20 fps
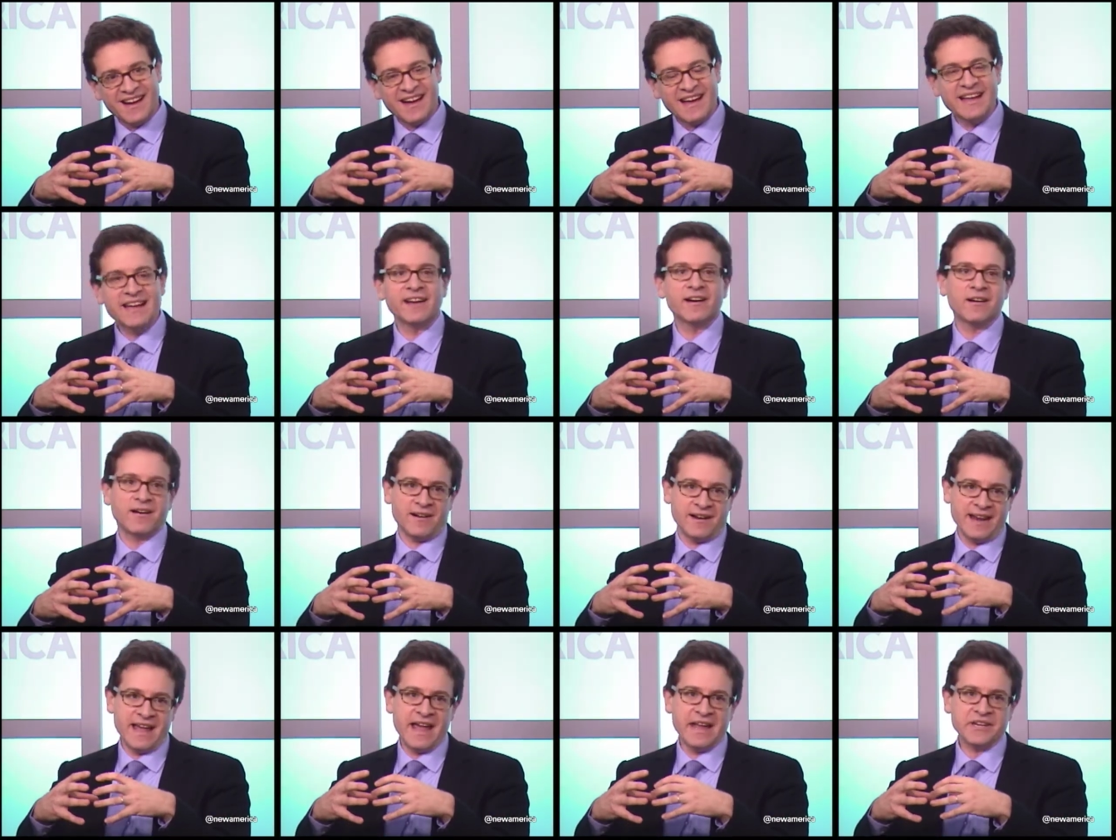
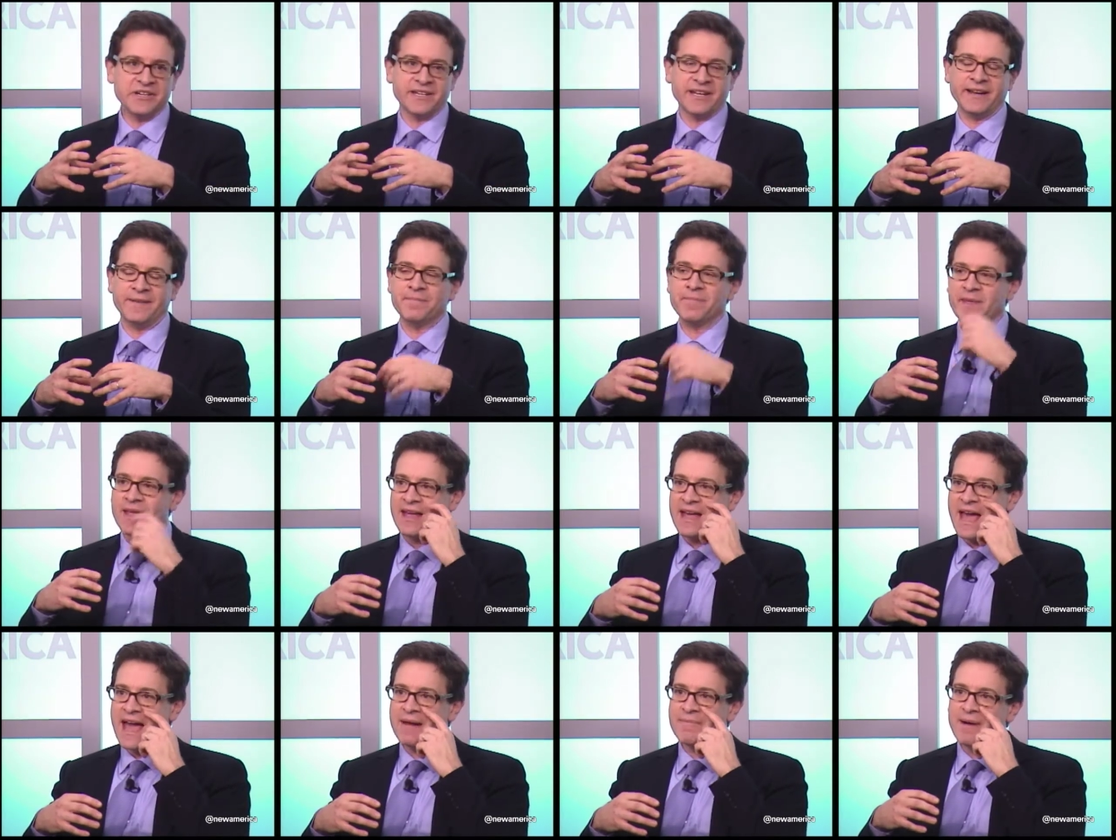incarnation.
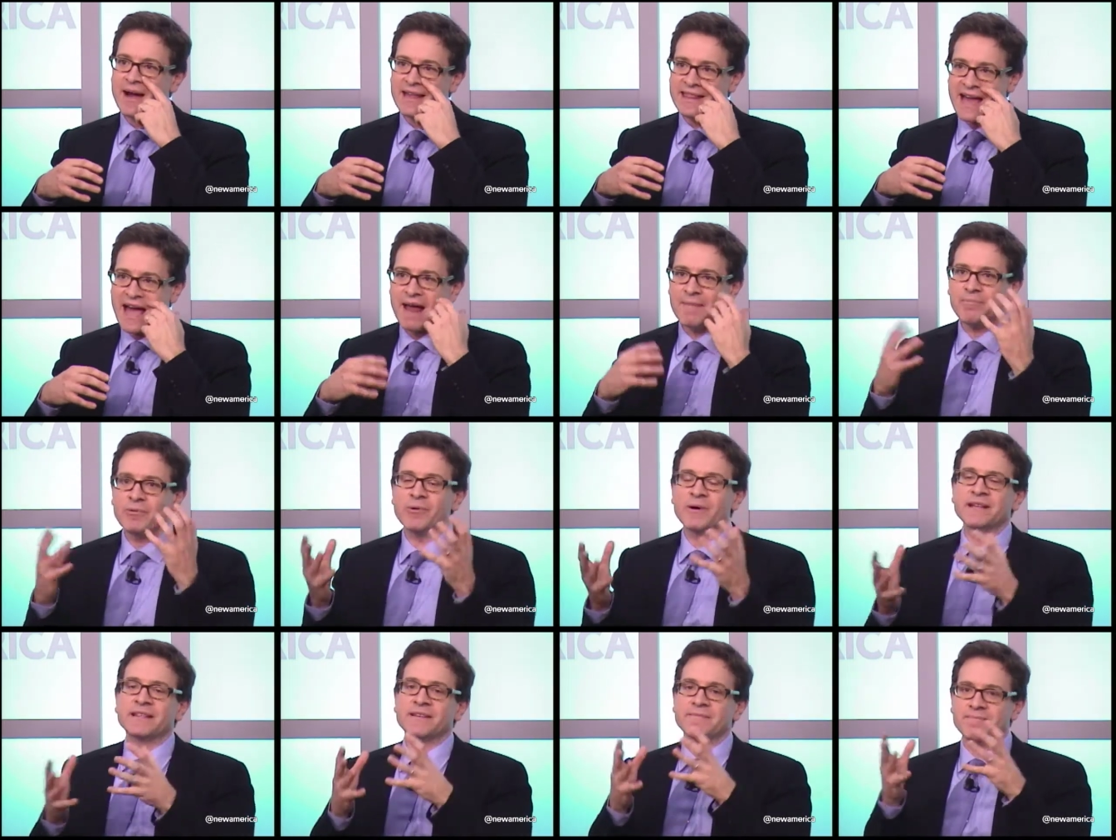And by that
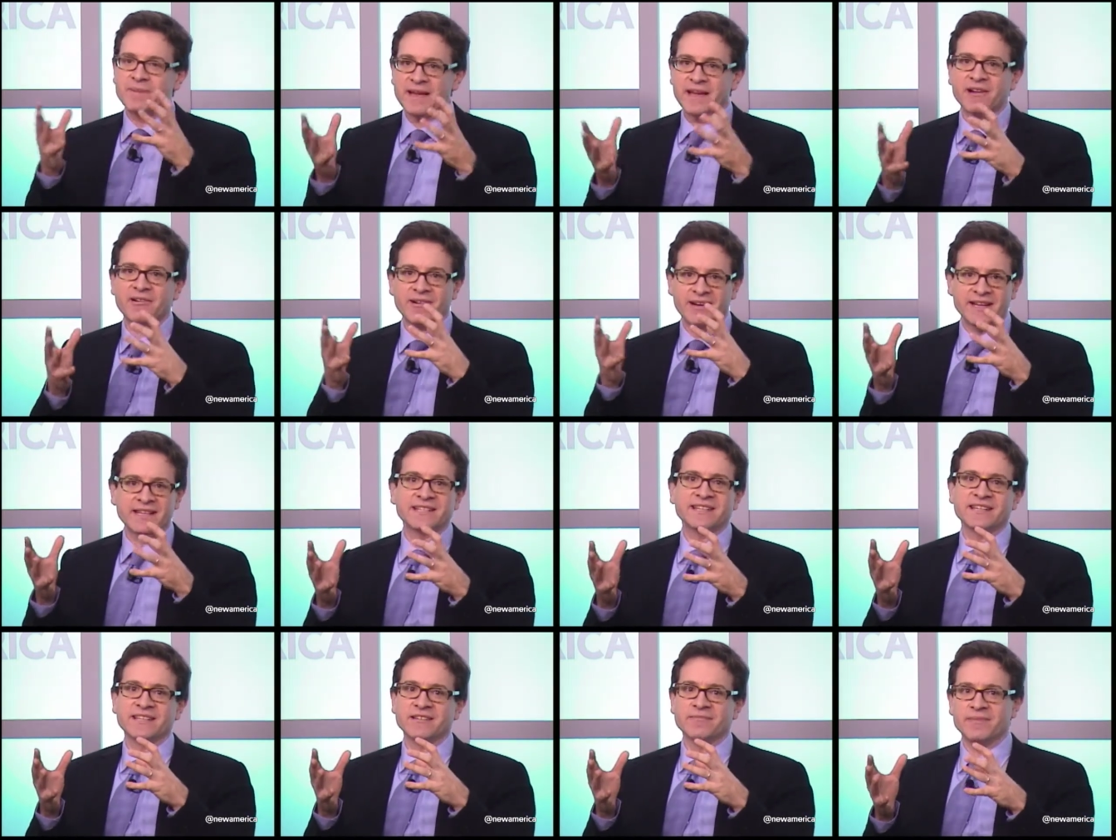point, the big
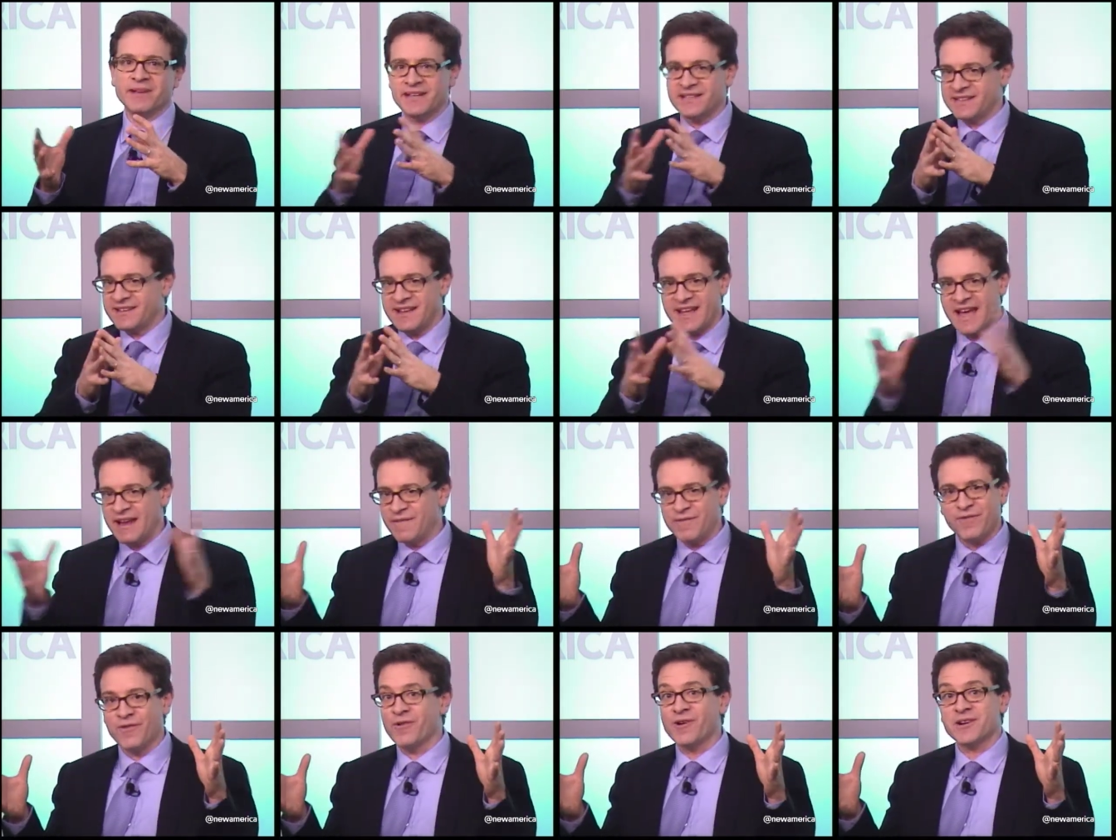criticism is
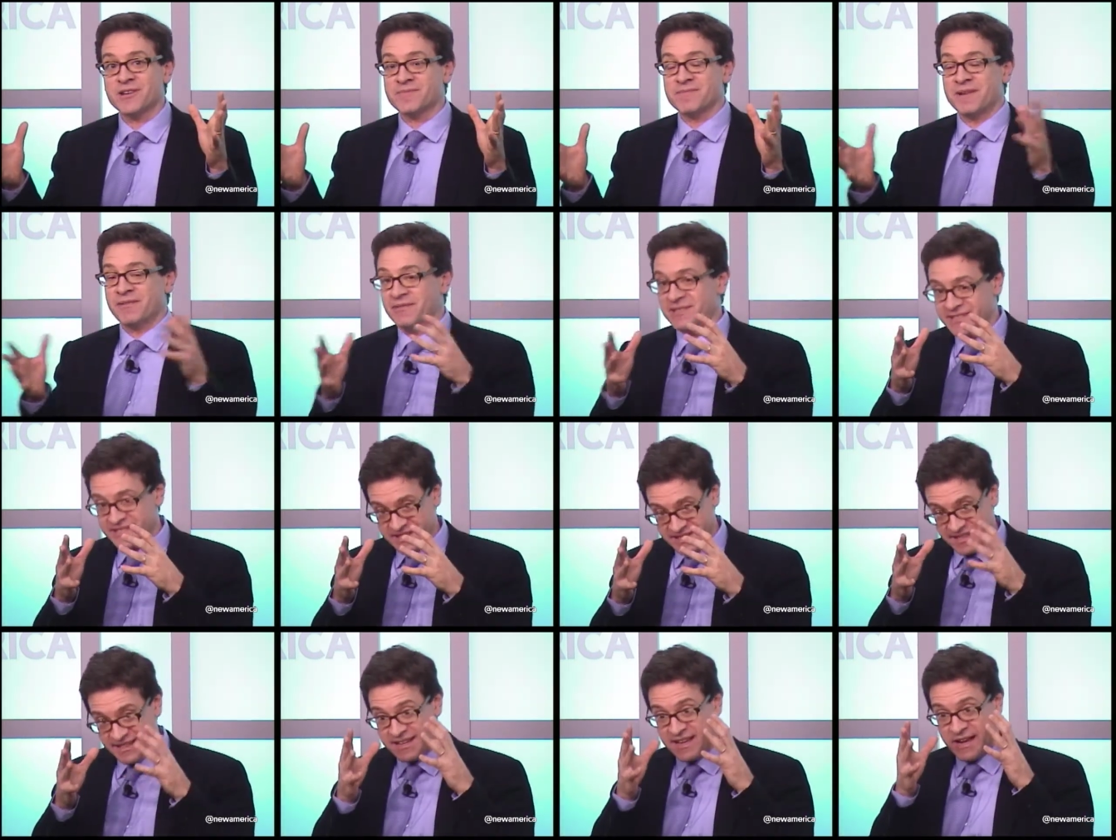enforcement was
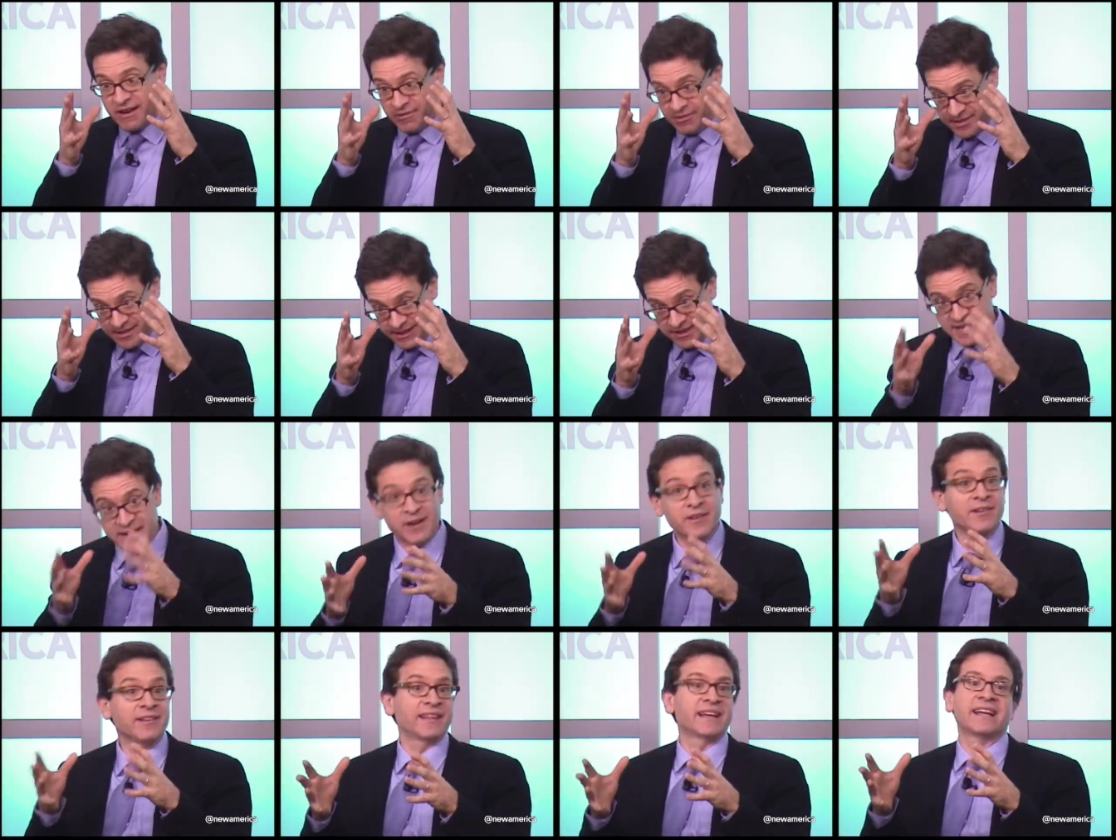just, it was
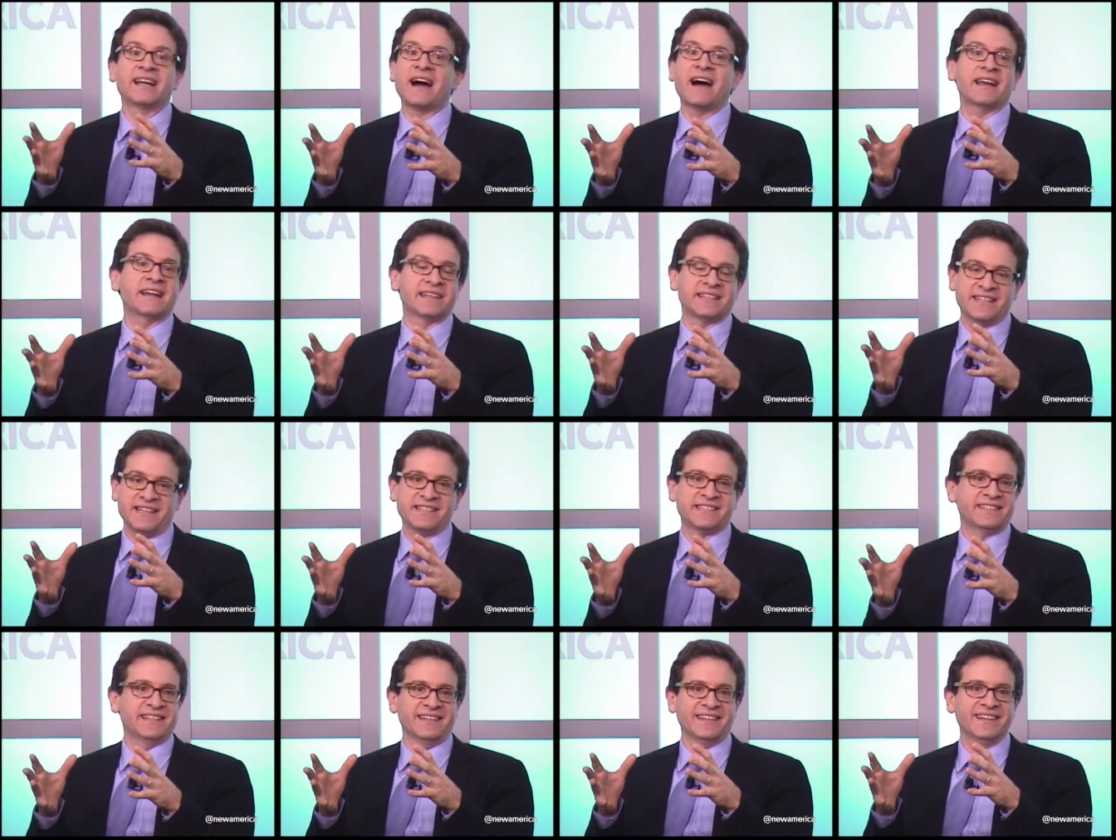literally
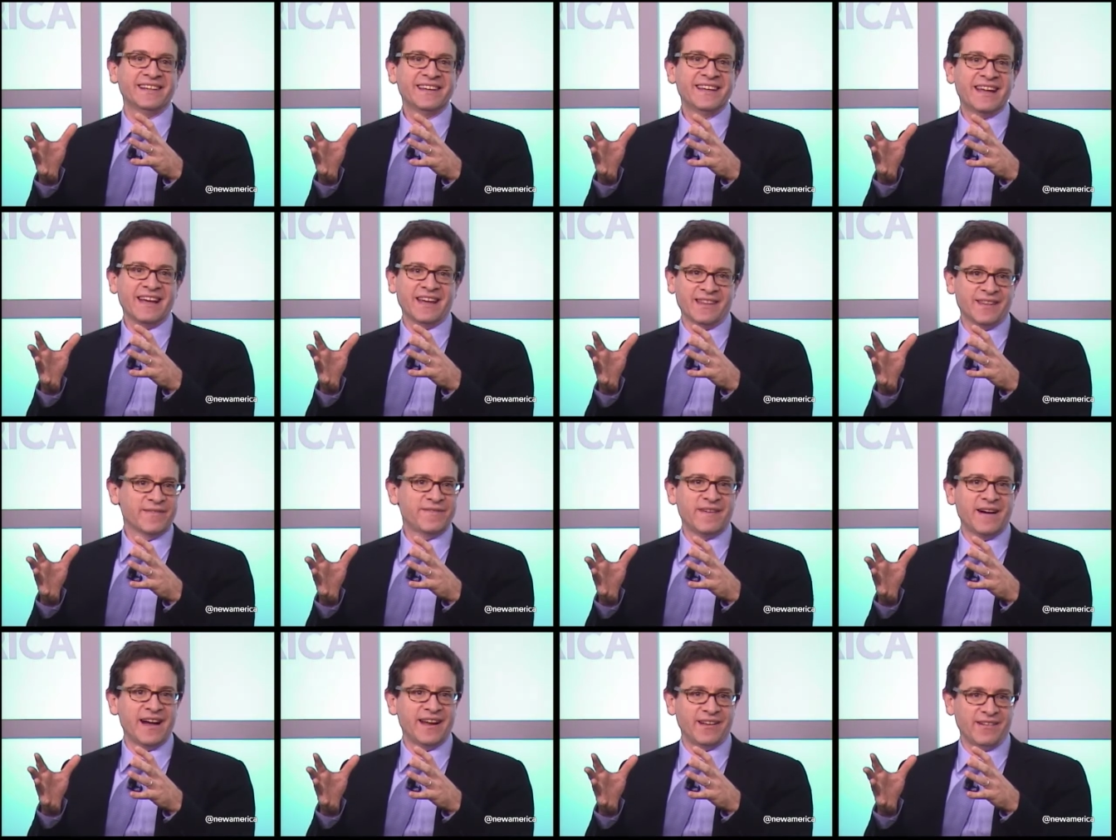non-existent in the
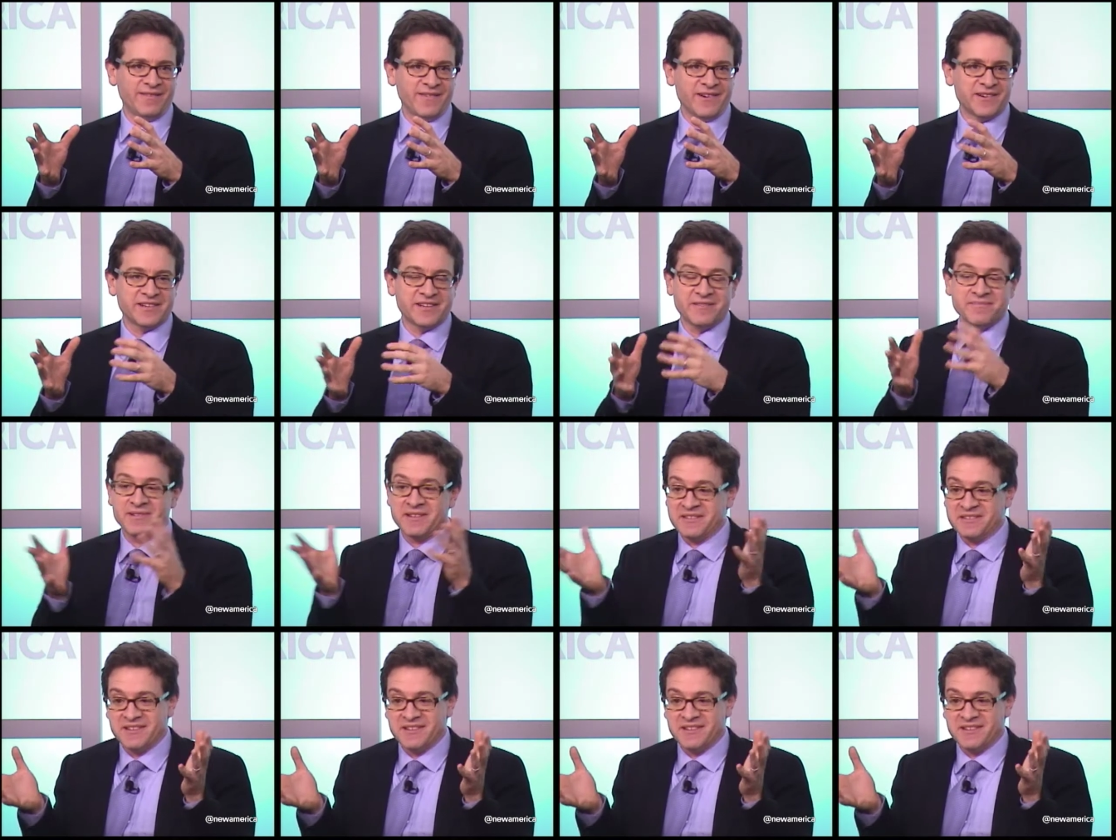final version of the bill.